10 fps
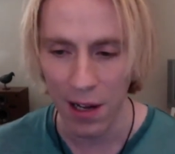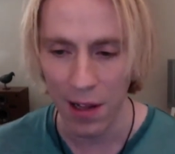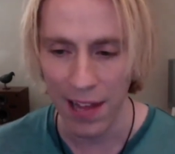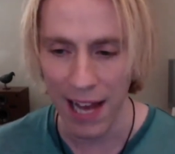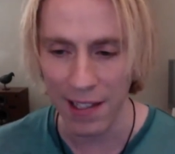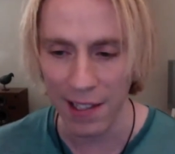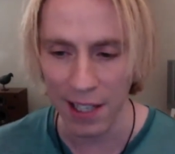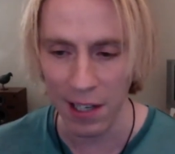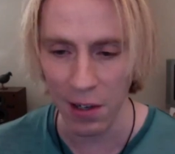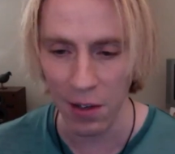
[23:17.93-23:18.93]
that's
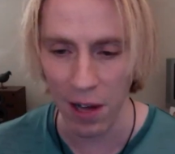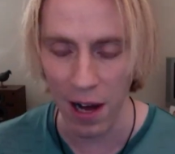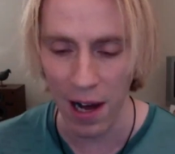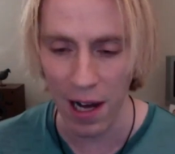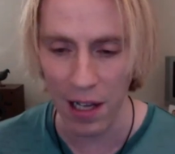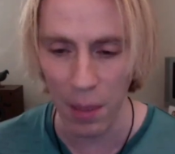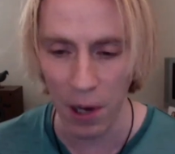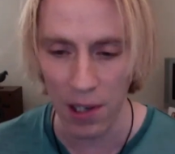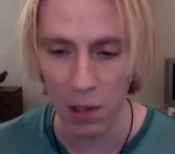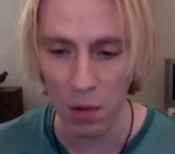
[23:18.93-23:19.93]
still the
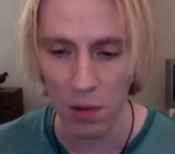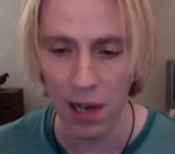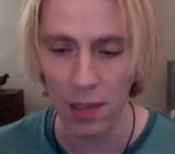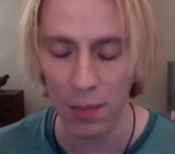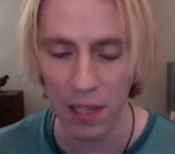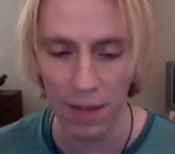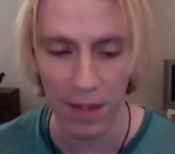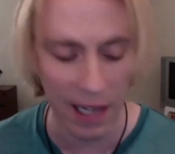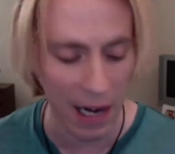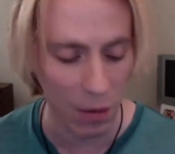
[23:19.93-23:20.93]
person who does believe
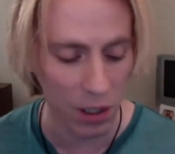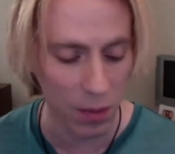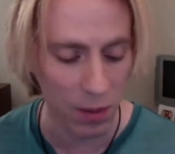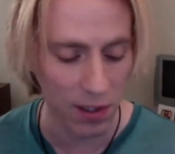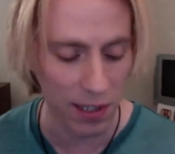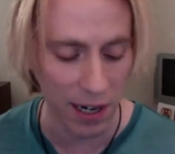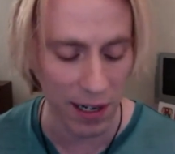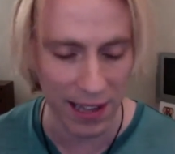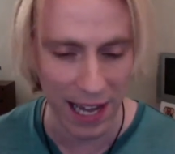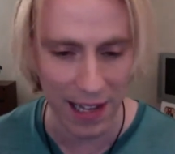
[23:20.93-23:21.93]
that God whispers in there,
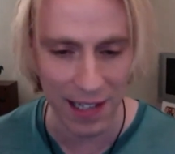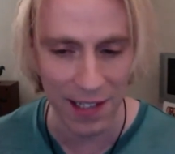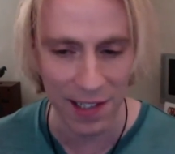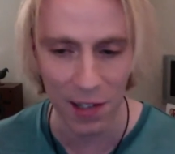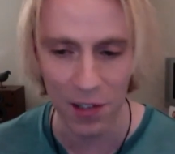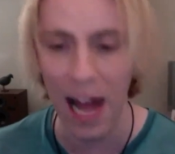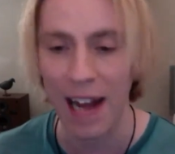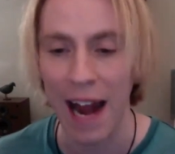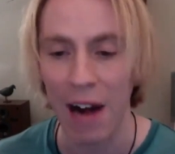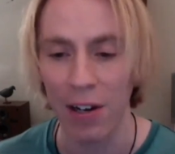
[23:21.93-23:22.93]
that's still not
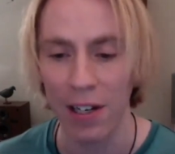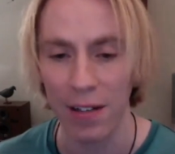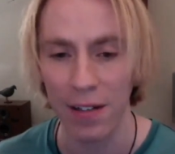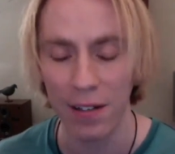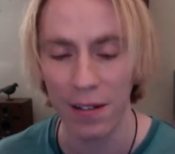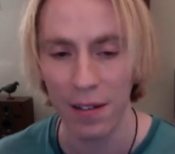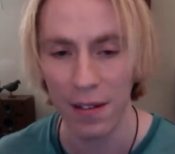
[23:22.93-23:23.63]
arrogance.